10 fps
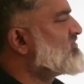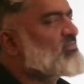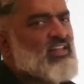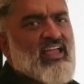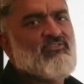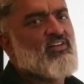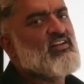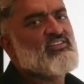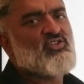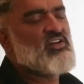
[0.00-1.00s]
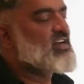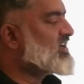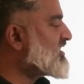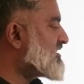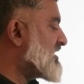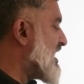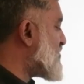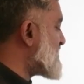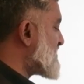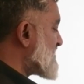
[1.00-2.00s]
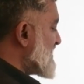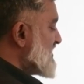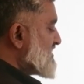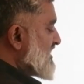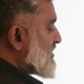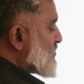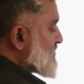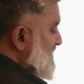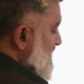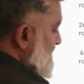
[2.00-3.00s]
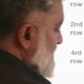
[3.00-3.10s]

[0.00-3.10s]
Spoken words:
the effort is already done. Now it's just easy cruising.